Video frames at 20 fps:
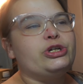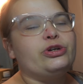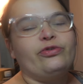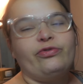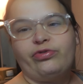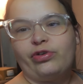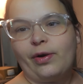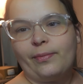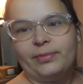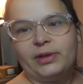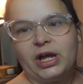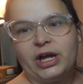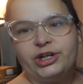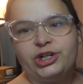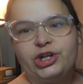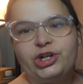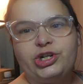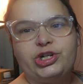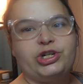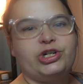from
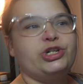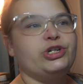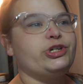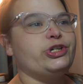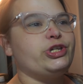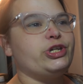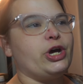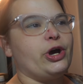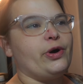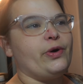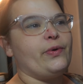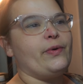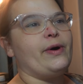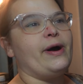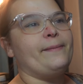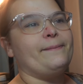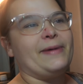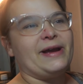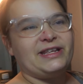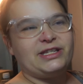lunch. So
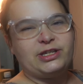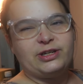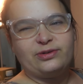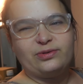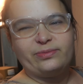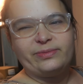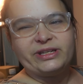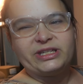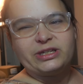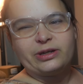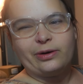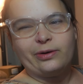my Zoom is